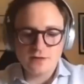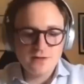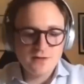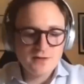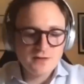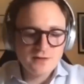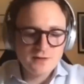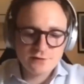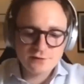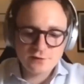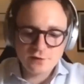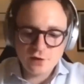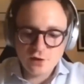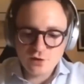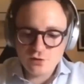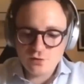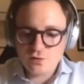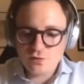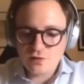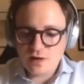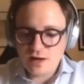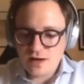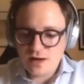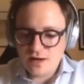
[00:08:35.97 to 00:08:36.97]
So,
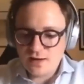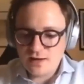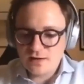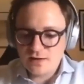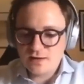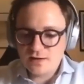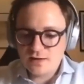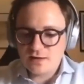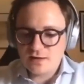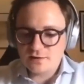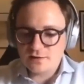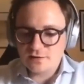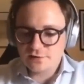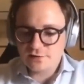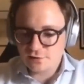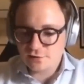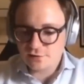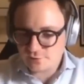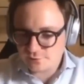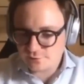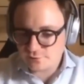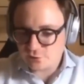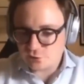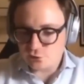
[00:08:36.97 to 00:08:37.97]
uh, sort
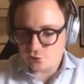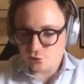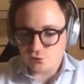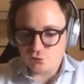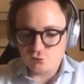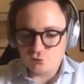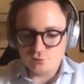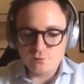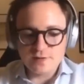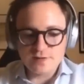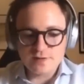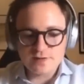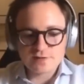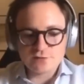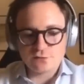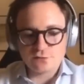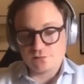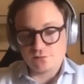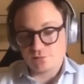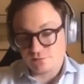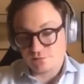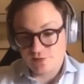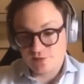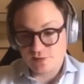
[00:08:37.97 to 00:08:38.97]
of low risk or
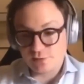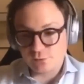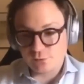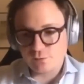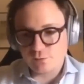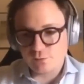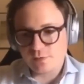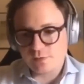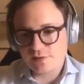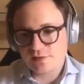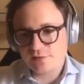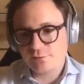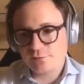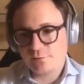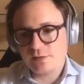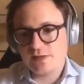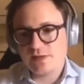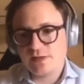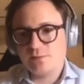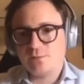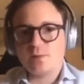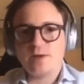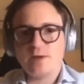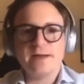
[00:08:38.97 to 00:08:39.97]
zero risk, really,
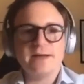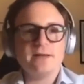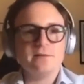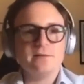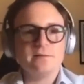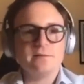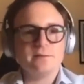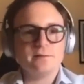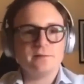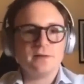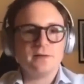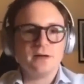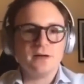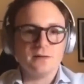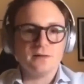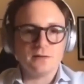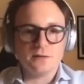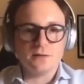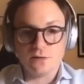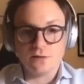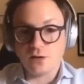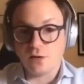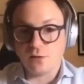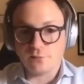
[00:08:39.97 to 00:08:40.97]
way of uh,
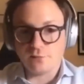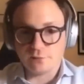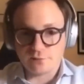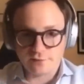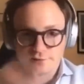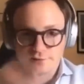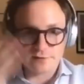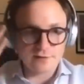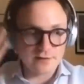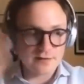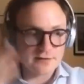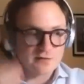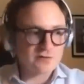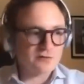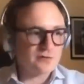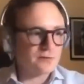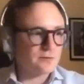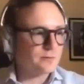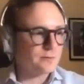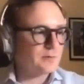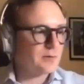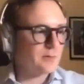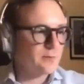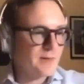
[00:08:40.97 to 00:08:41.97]
obviously, unless you,
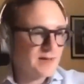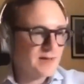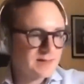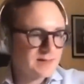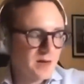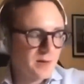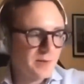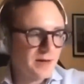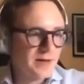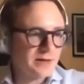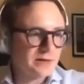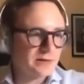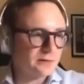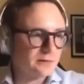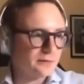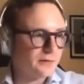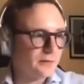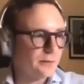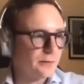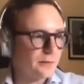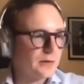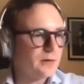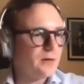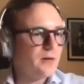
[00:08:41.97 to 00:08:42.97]
you mess up how you do it.